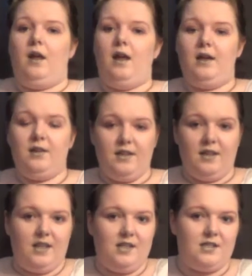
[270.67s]
Another
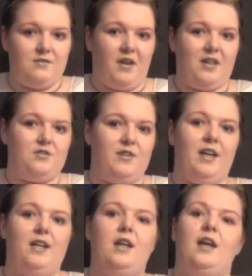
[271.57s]
thing to factor
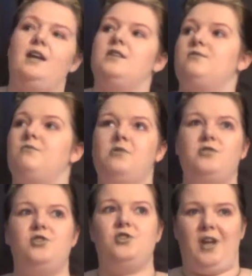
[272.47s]
in is what
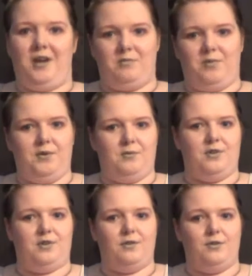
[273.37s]
shape you
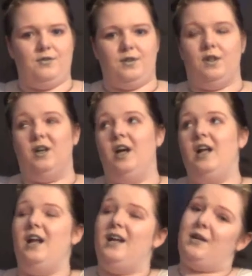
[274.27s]
want to go for.
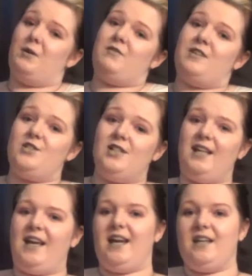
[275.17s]
Now
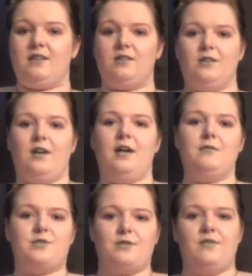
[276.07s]
originally I thought I
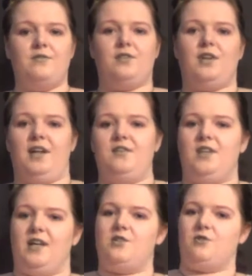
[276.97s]
was going for kind of
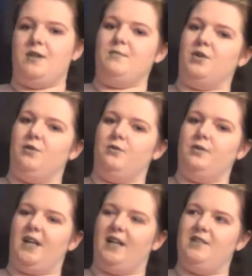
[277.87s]
the ice cream
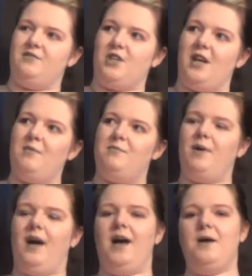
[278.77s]
cone kind of shape,
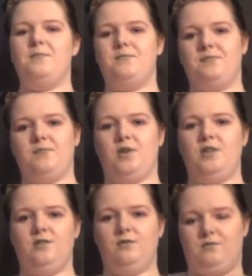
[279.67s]

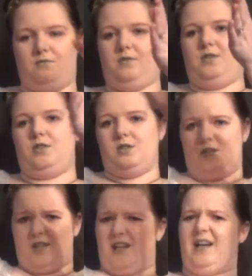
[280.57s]
which
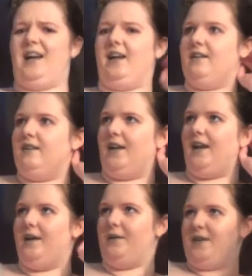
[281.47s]
is,
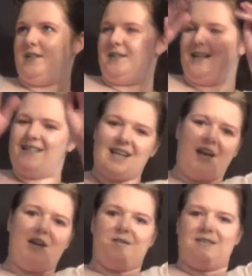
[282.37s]
how do I do this?
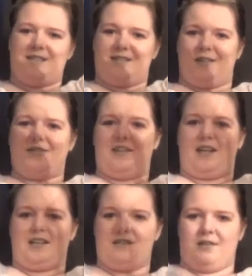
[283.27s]
Which is sort of
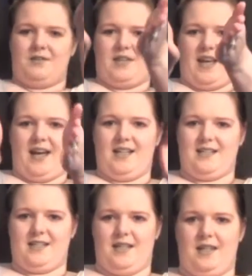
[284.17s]
like a sort of
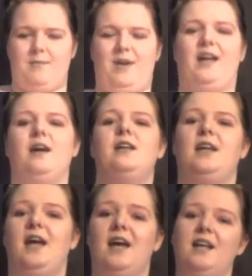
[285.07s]
that and then back out
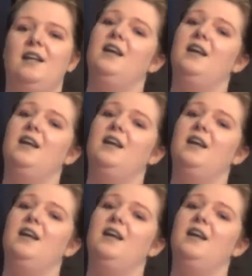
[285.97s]
again.